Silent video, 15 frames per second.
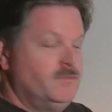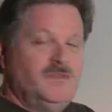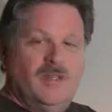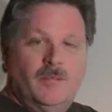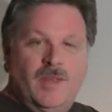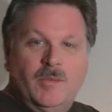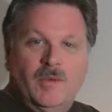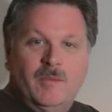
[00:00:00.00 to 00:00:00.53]

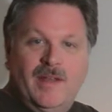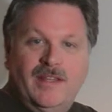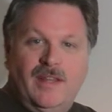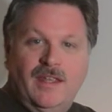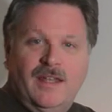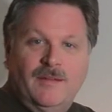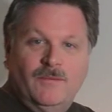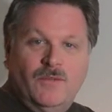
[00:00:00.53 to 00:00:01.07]
Some people might
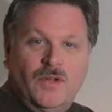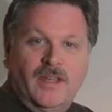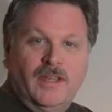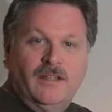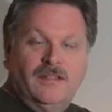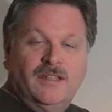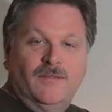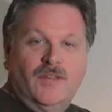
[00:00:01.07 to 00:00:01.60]
think I'm
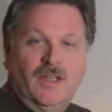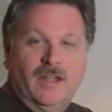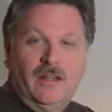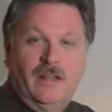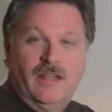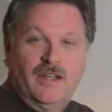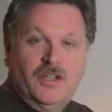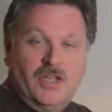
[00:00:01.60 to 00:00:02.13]
drinking something
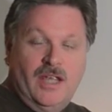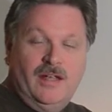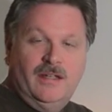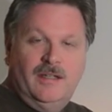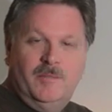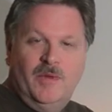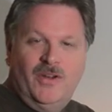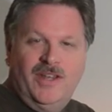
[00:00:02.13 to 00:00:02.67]
other than a shake
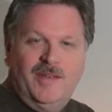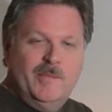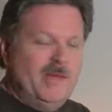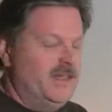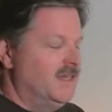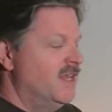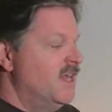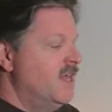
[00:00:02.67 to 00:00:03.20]
on the morning,
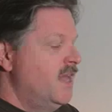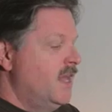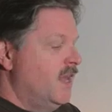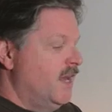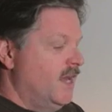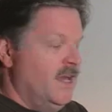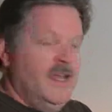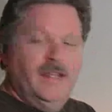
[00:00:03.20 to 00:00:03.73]
but
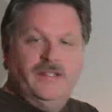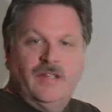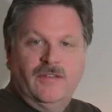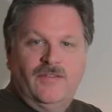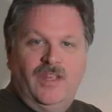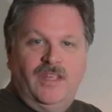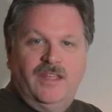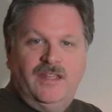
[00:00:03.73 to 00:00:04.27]
it's
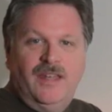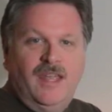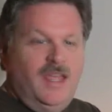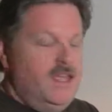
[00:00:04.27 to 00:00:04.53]
convenient.